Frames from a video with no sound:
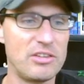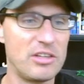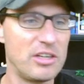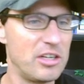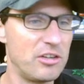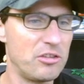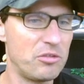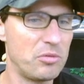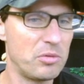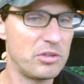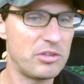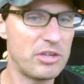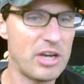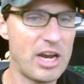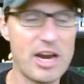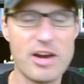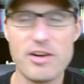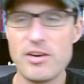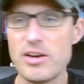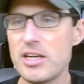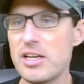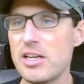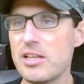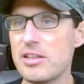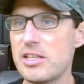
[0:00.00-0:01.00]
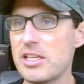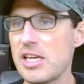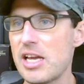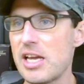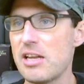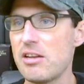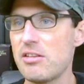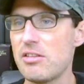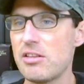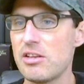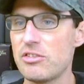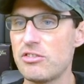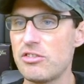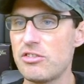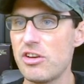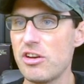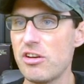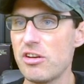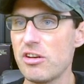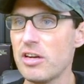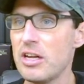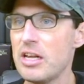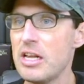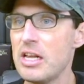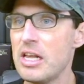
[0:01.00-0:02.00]
it is retiring at the end of this
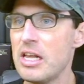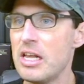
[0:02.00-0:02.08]
year.